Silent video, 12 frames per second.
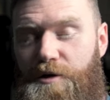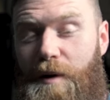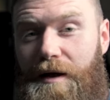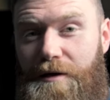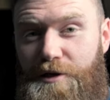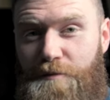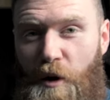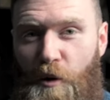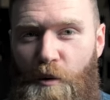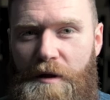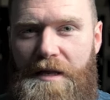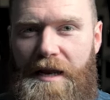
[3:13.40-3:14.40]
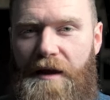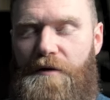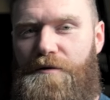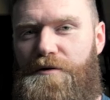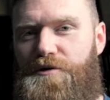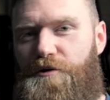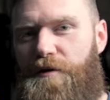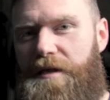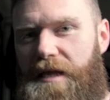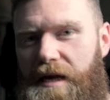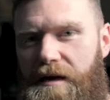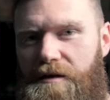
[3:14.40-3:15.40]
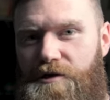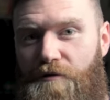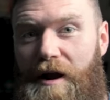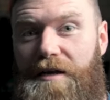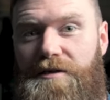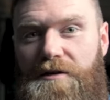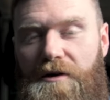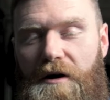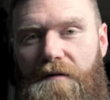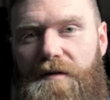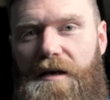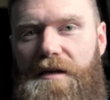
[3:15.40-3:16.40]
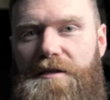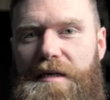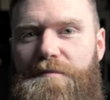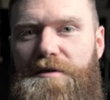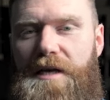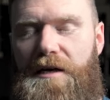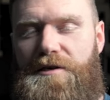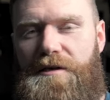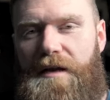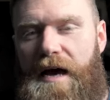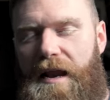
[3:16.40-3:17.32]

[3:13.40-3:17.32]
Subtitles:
So I spoke with Neal during the duration of the gym session,